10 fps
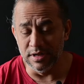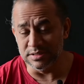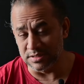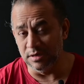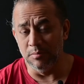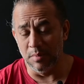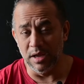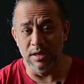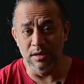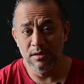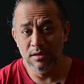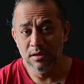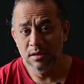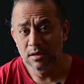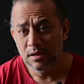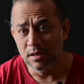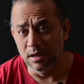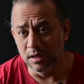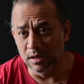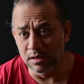is still my
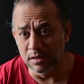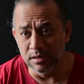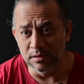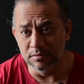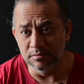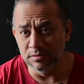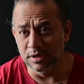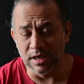the